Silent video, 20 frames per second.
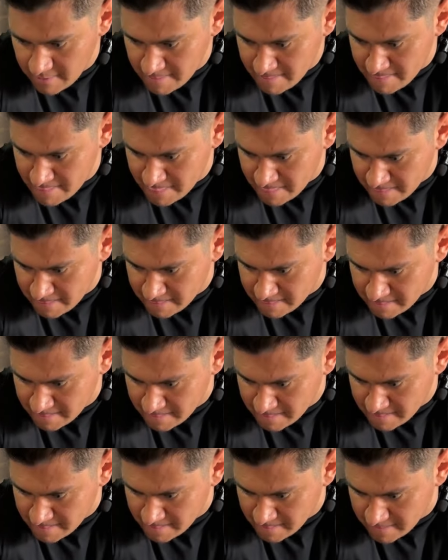
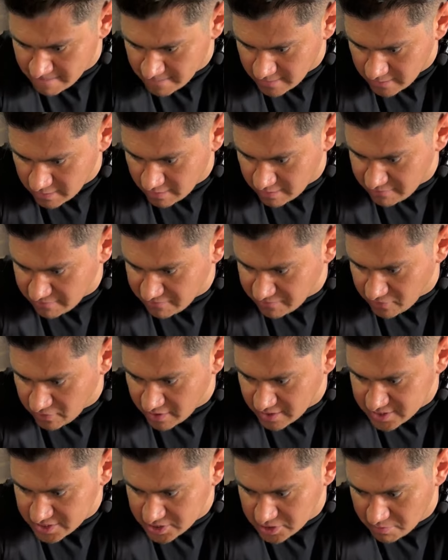Enough
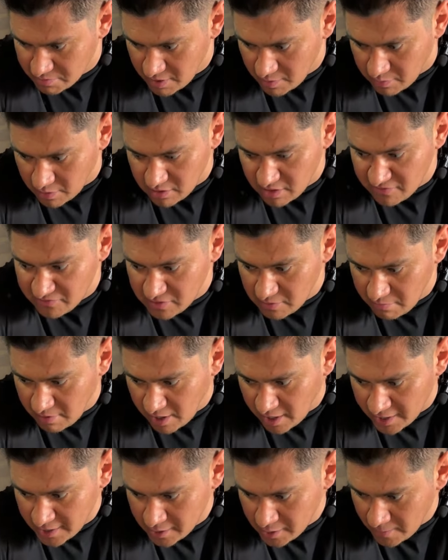for us to be able to lift the
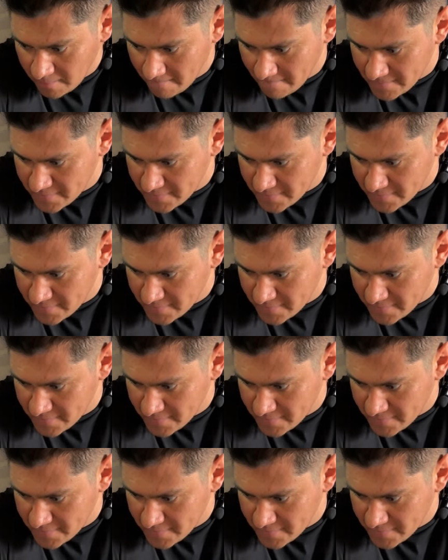body and